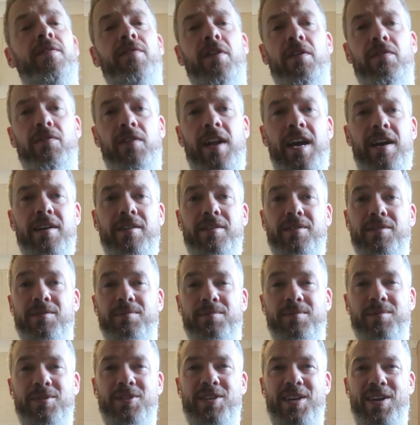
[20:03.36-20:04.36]
give it a
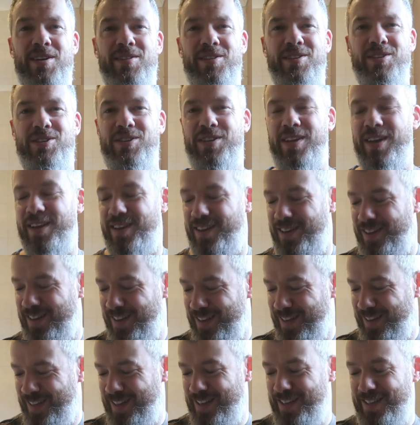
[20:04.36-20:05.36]
flatten. See how this
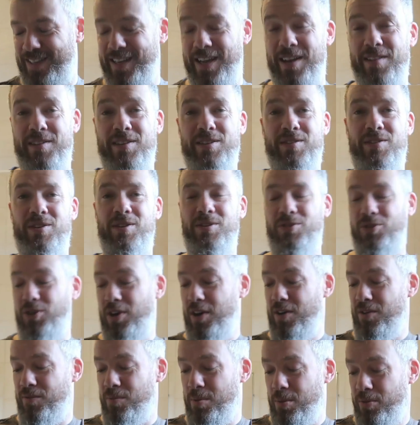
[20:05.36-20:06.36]
see how this
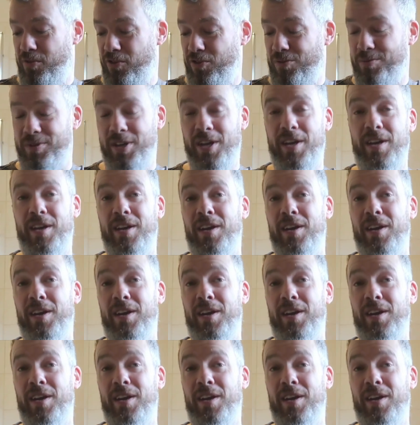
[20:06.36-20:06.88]
trowel performs.